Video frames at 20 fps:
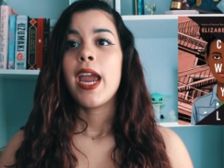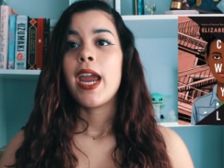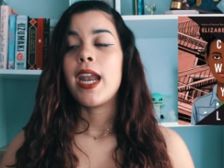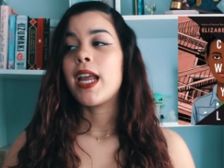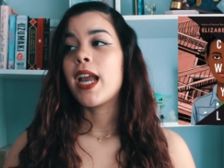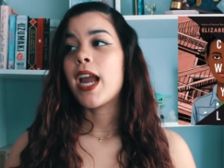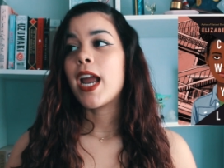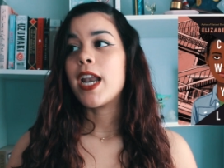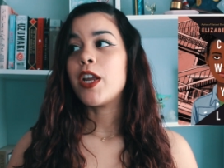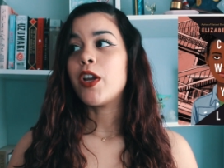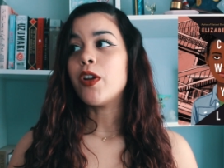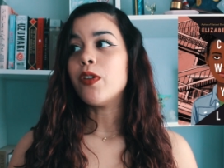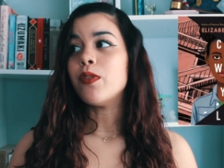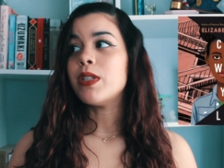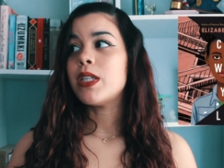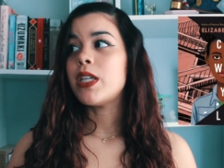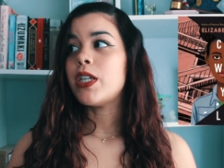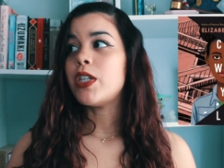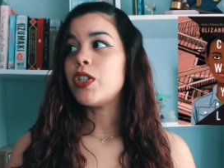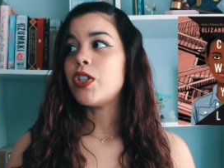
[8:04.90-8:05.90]
and it kind of
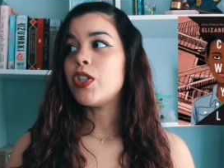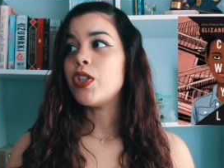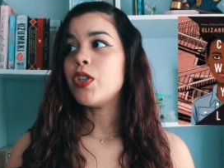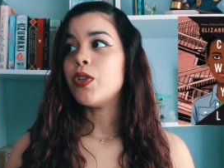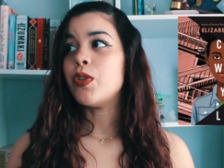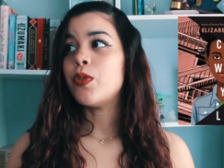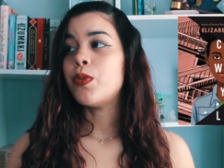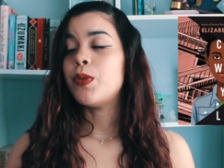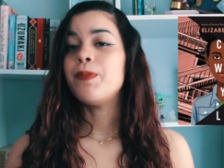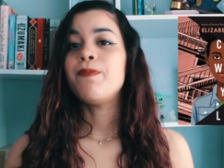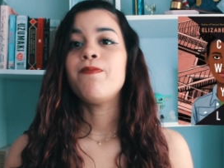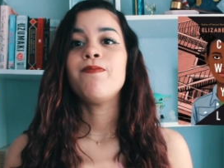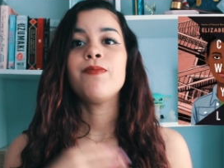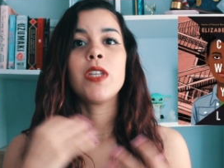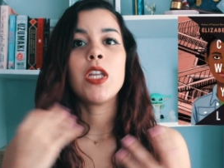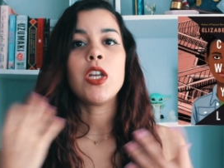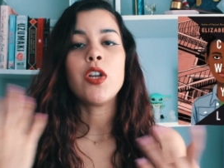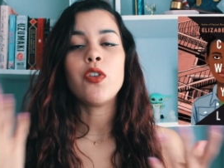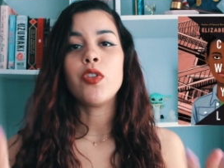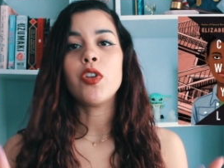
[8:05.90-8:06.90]
goes into,
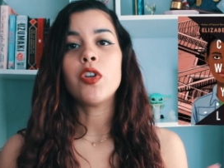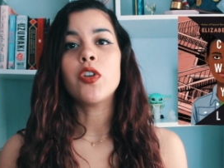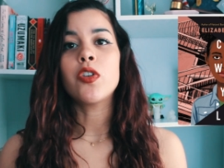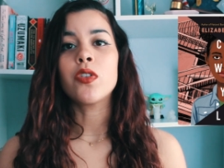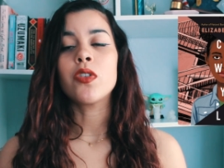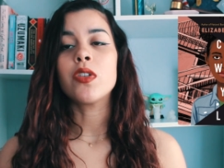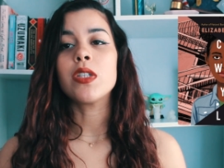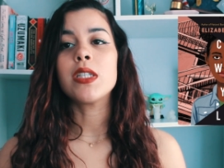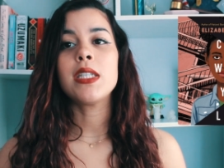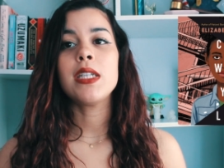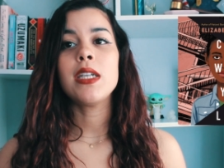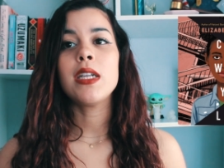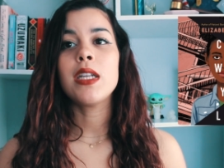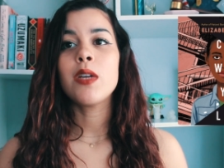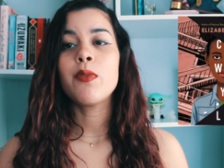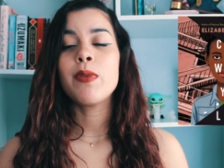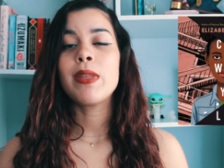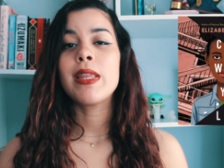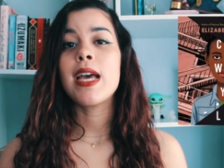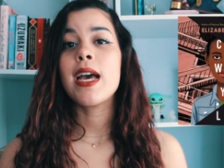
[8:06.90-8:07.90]
you know, the girls
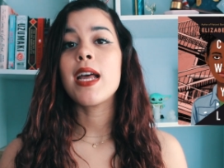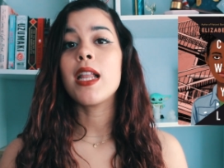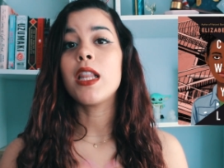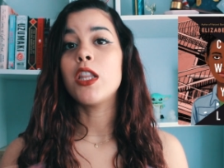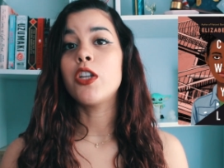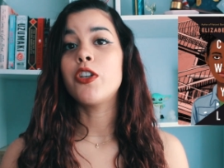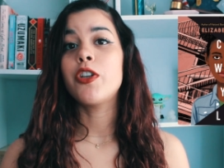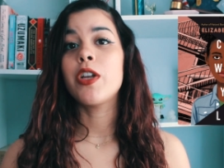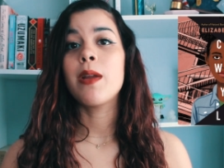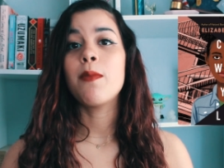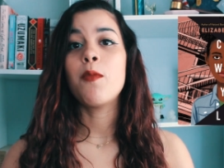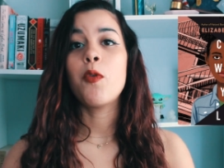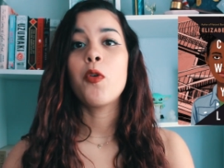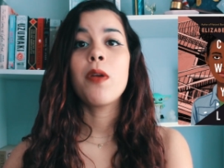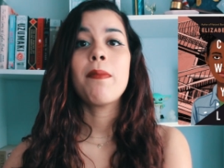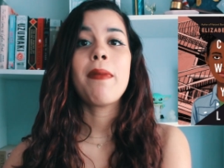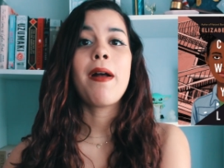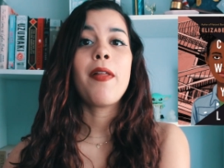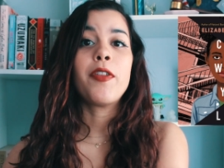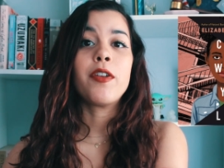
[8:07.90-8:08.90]
dealing with that, learning
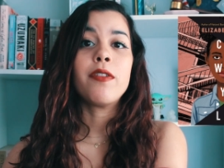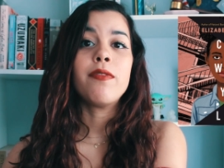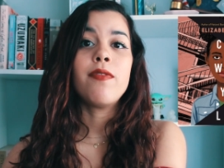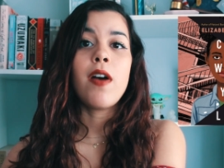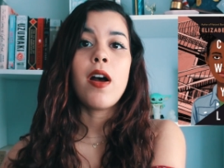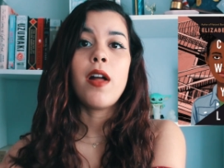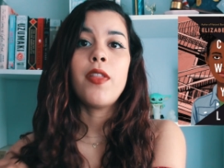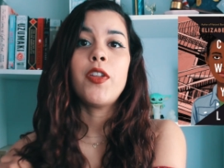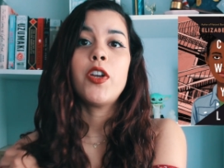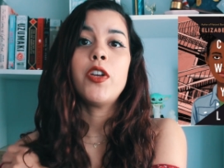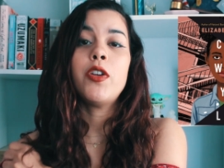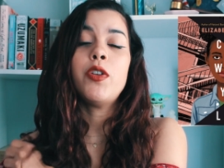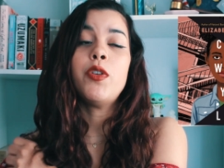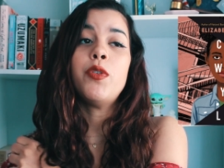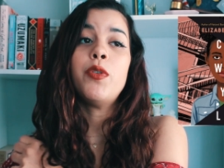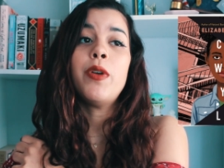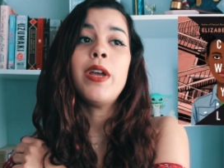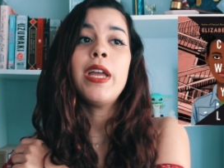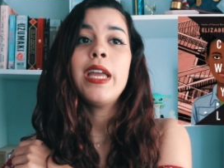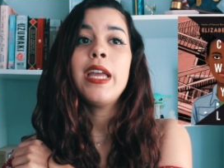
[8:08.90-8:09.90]
more about their father
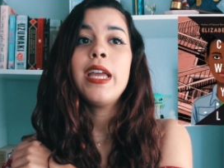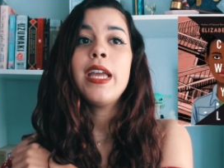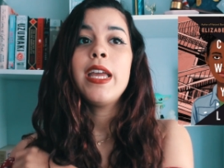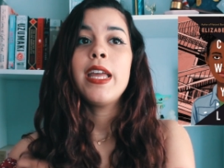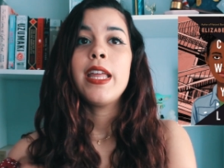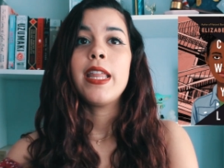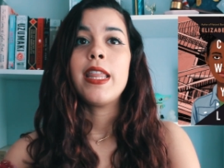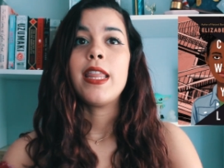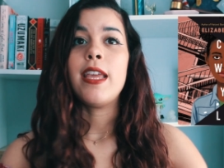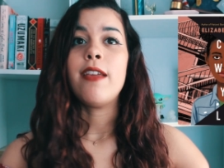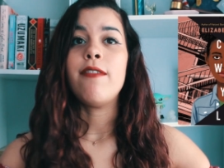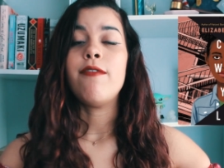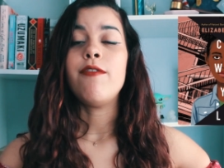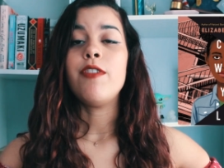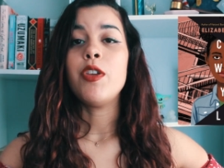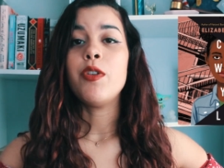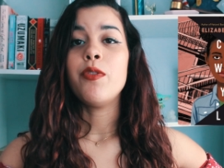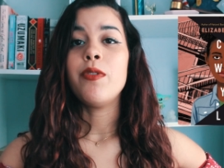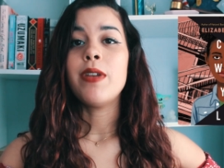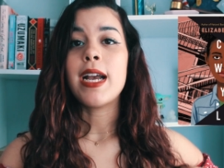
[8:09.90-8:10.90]
who they
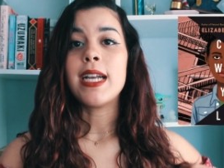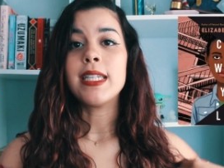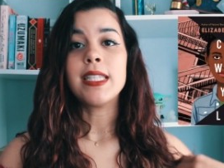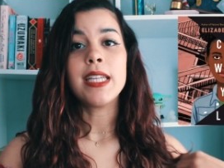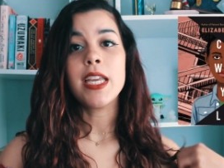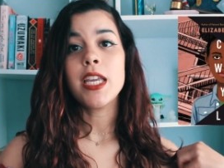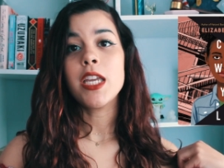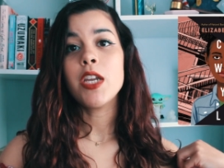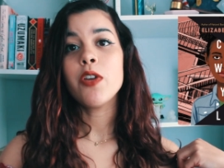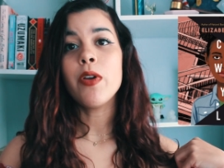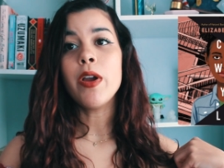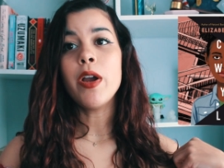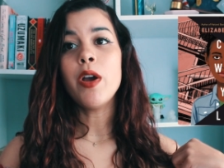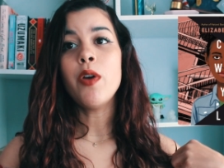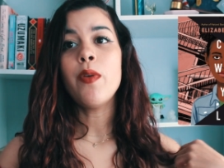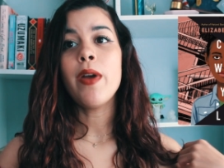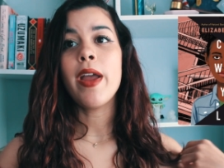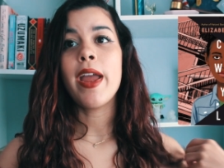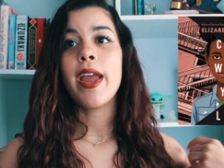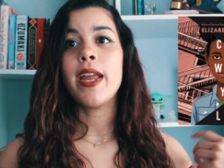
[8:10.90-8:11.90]
viewed as a
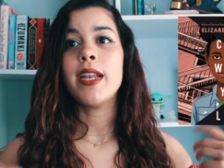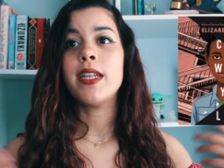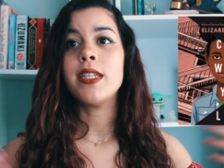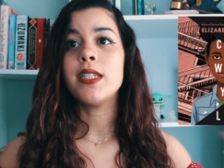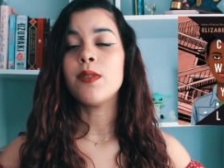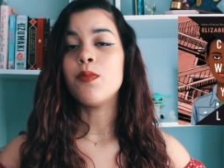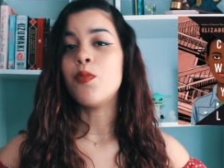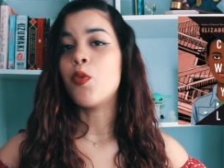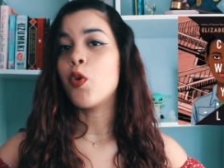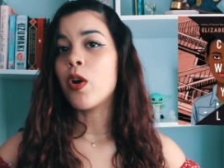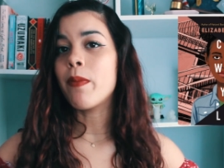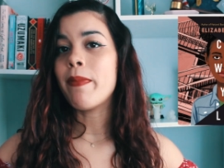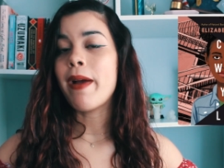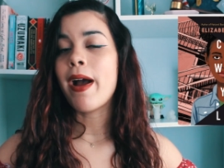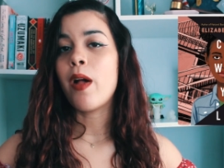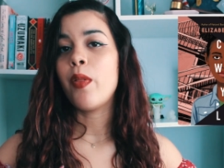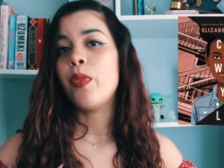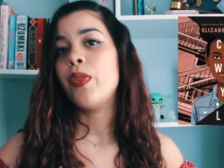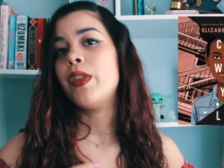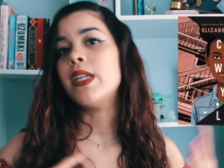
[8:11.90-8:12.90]
hero, and more
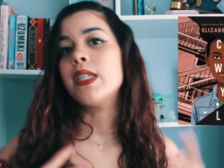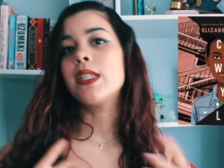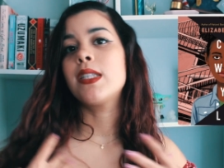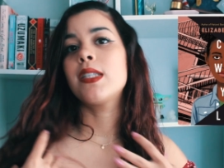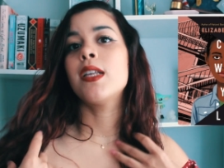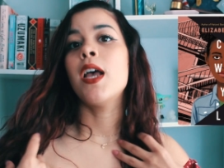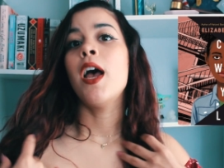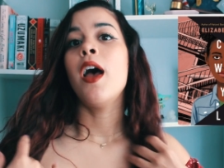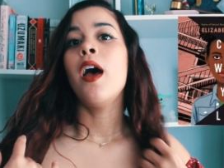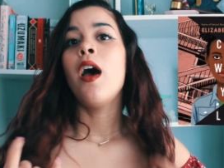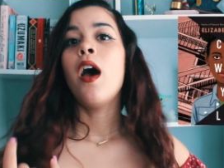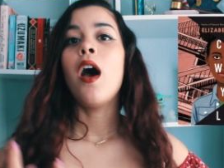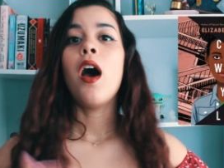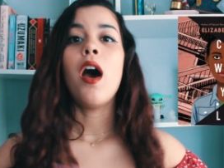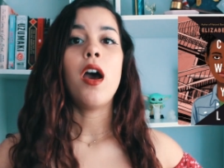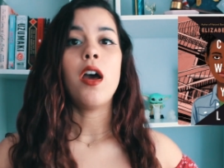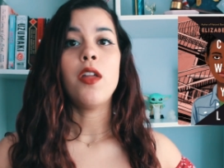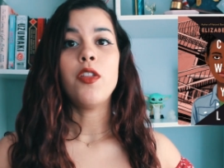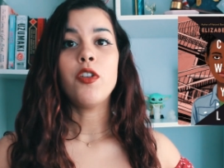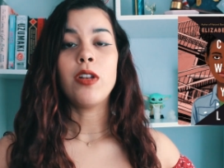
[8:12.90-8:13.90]
about this
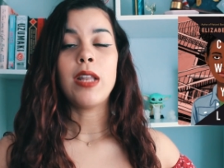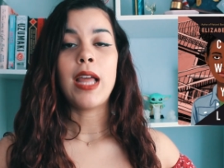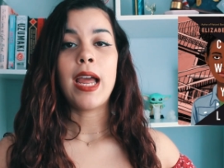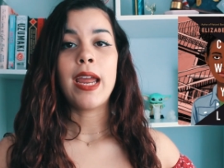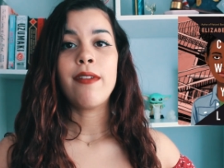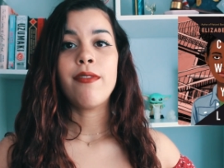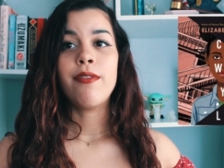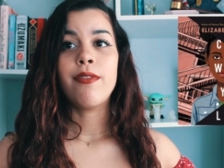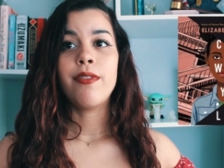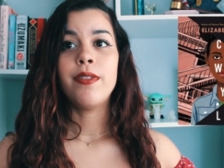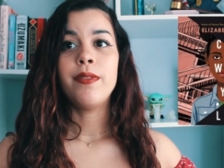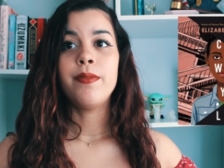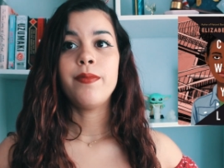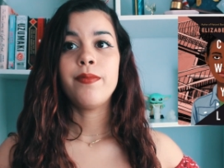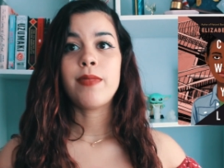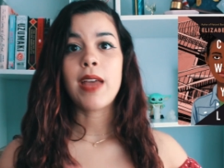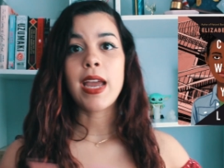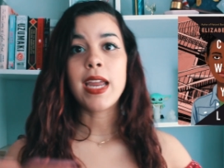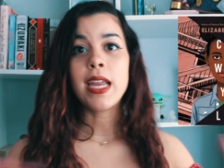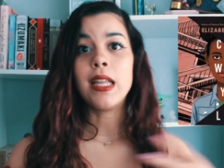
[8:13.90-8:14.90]
other life
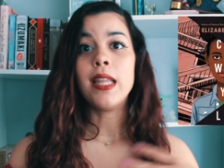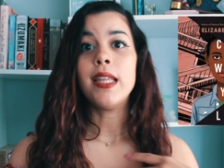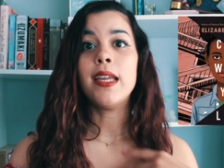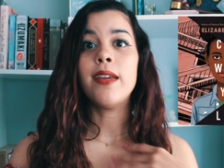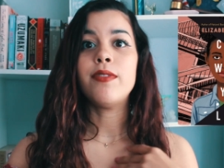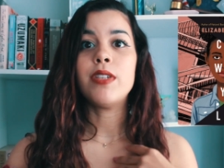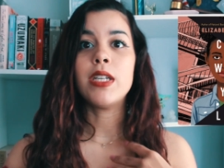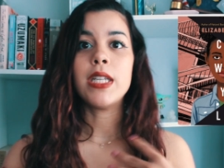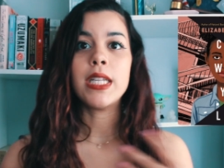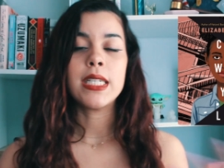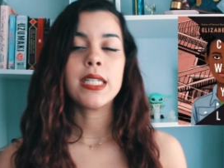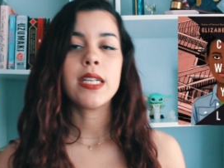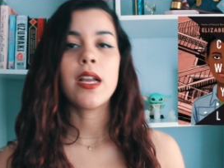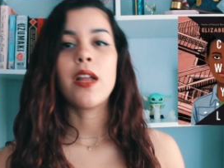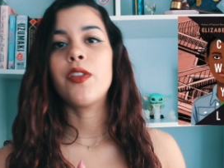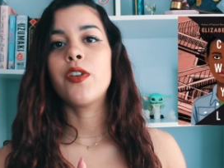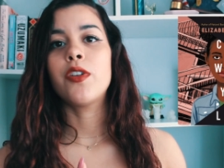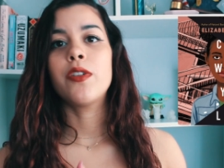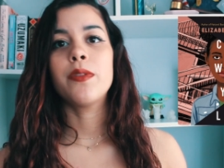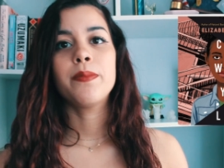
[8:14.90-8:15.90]
that he lived in this
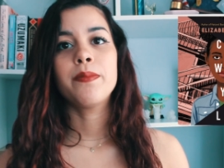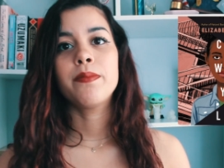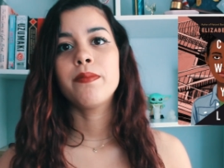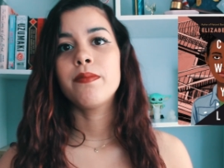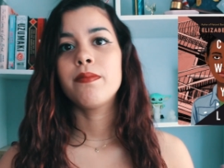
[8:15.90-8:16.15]
other